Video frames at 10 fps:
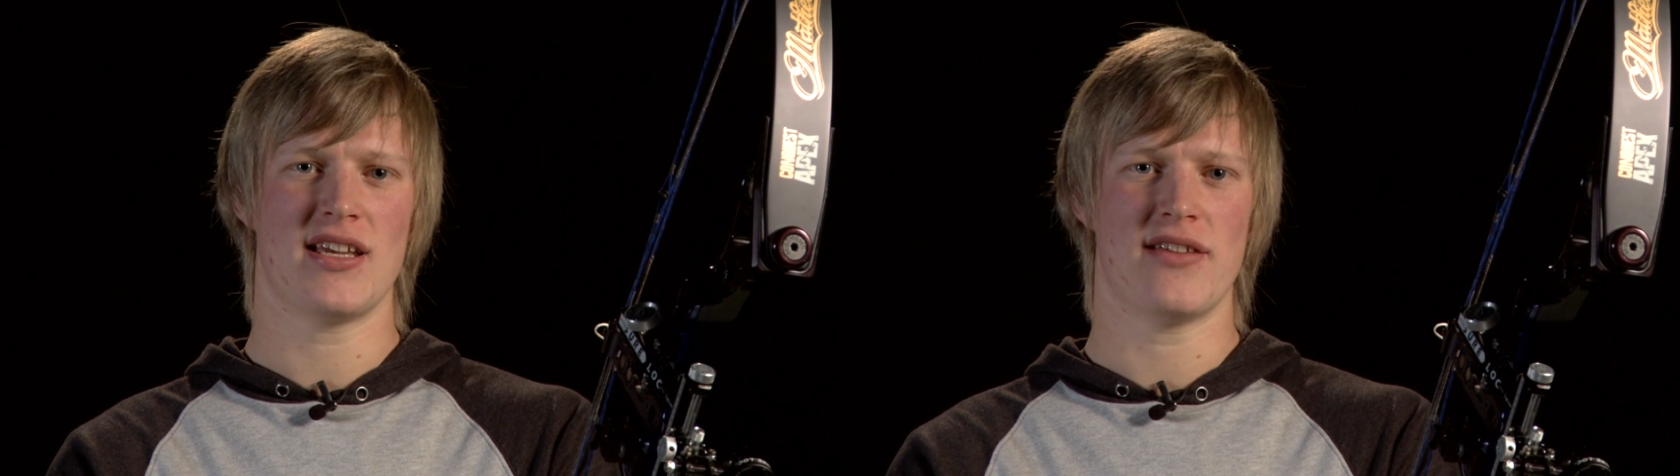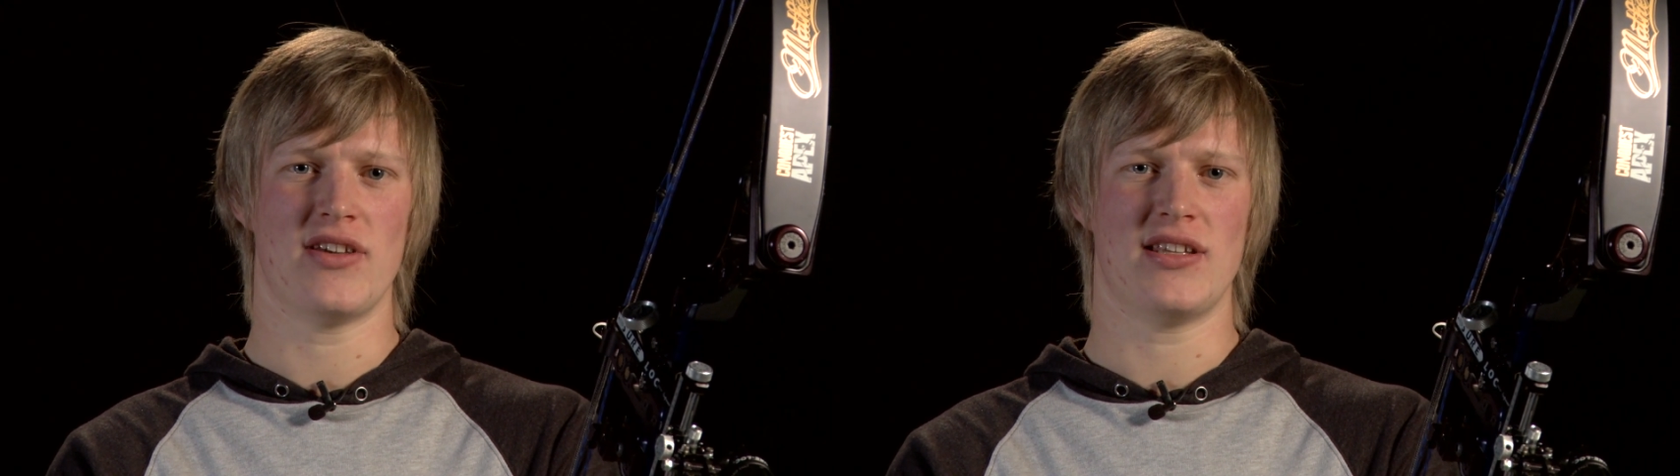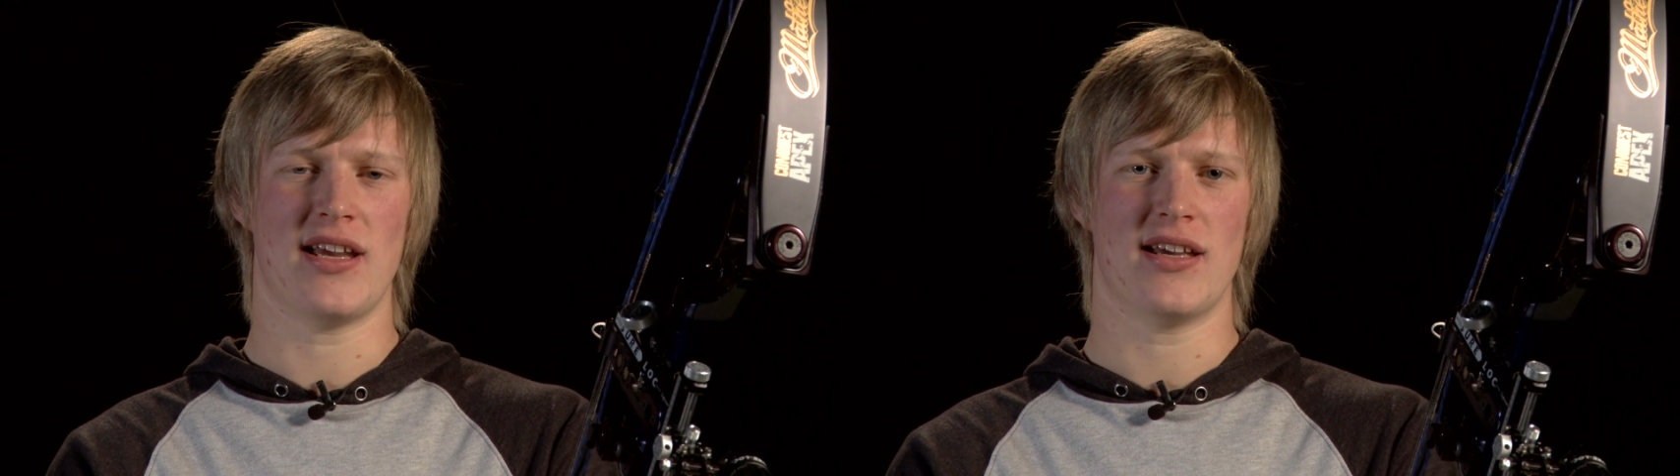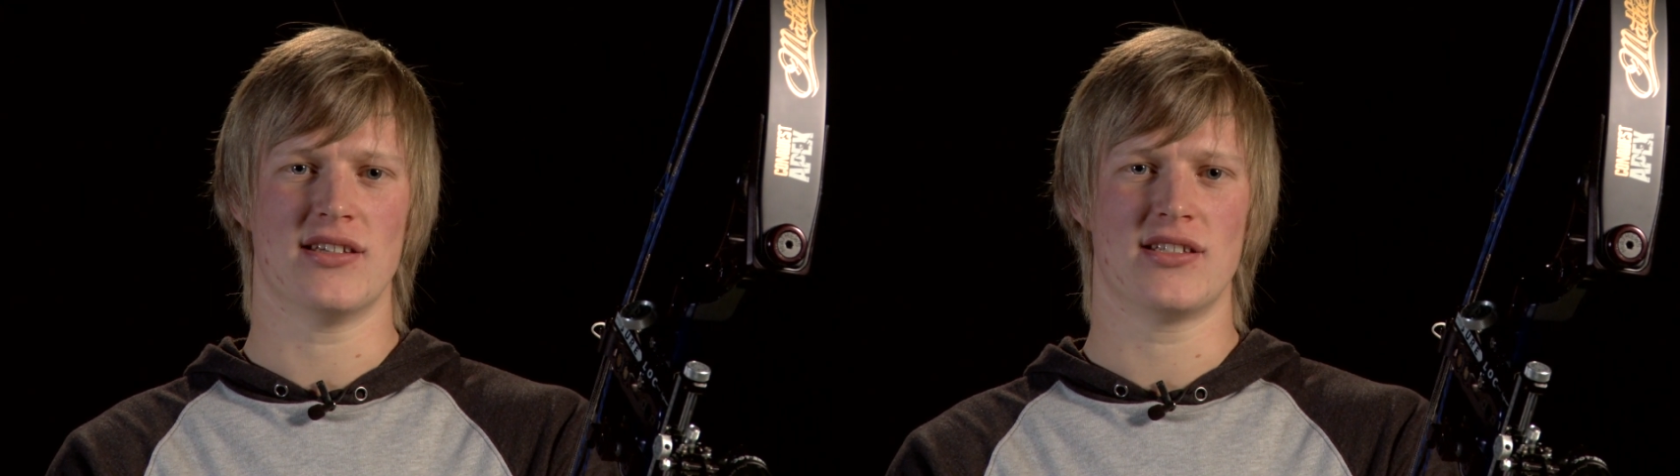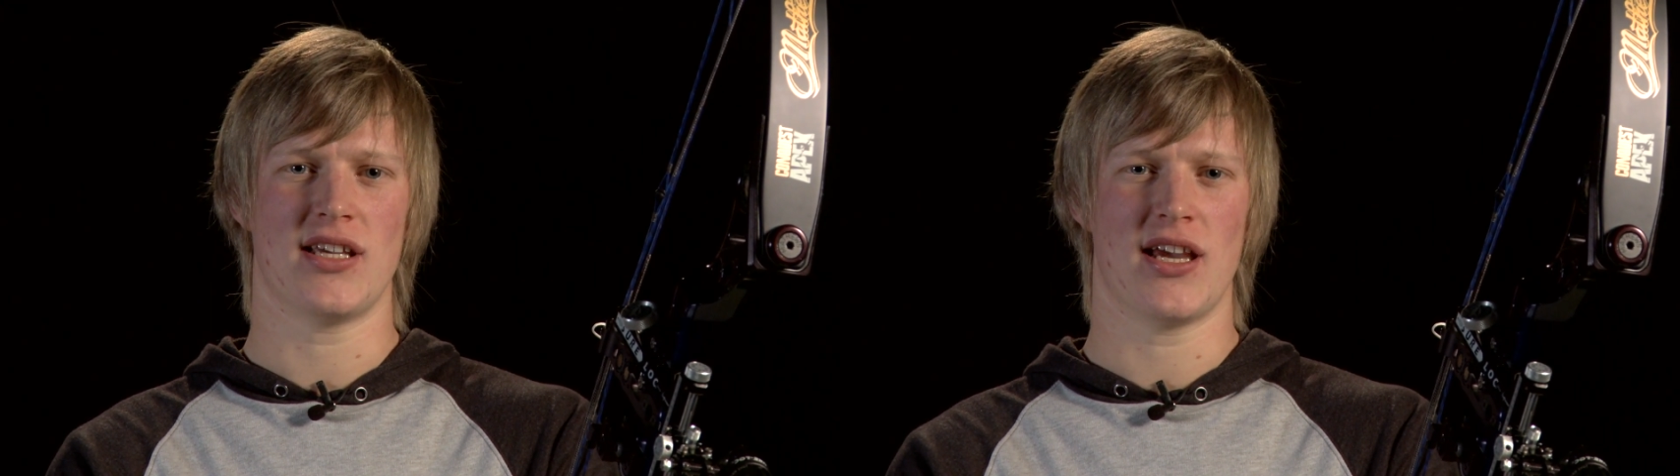DVD in
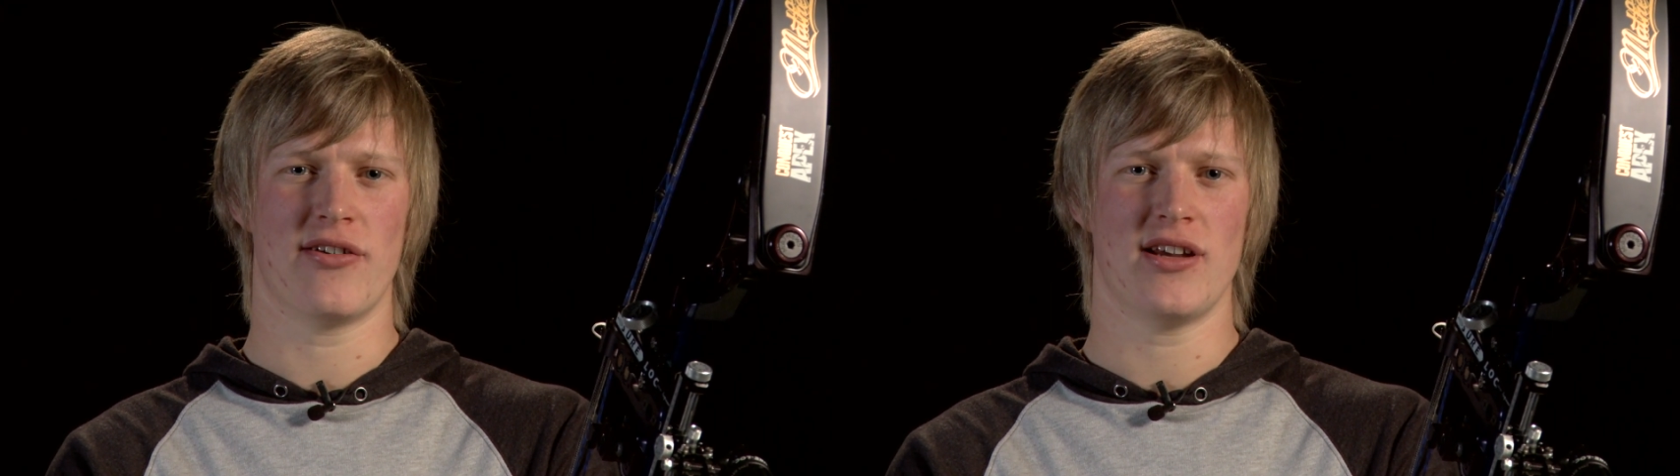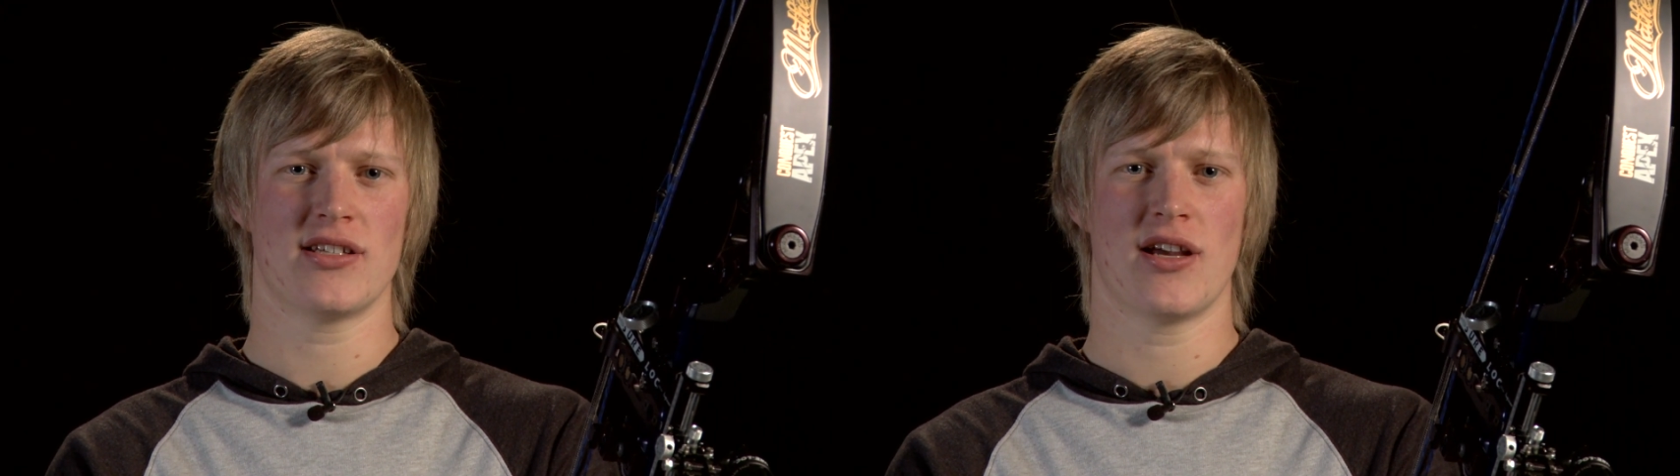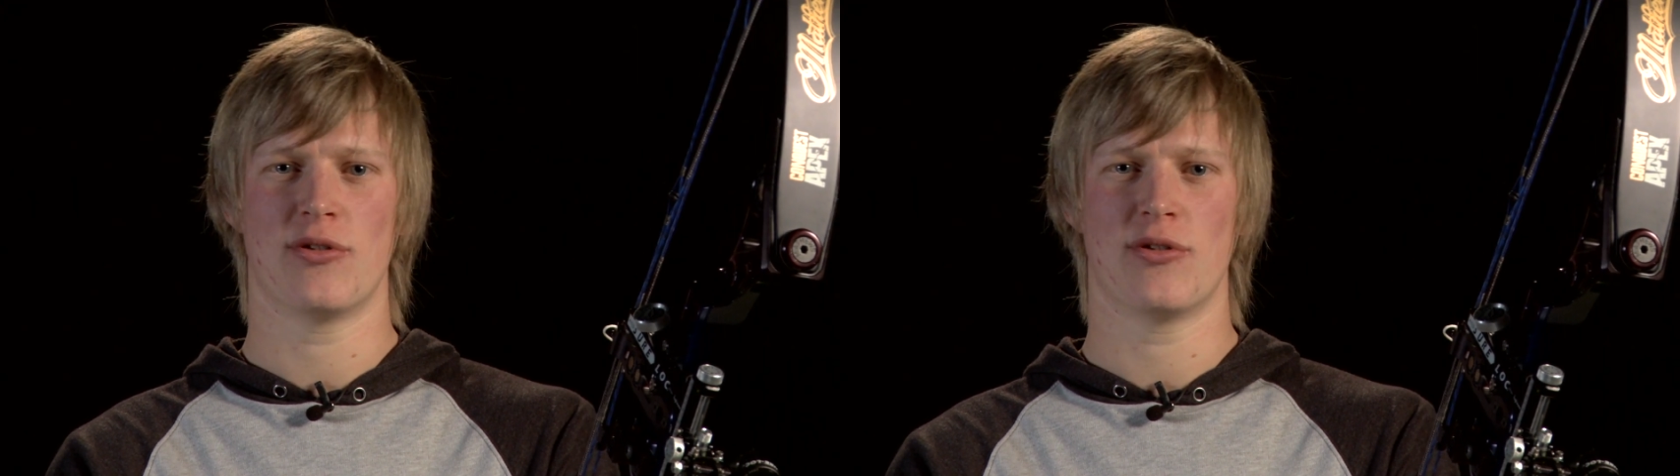the series,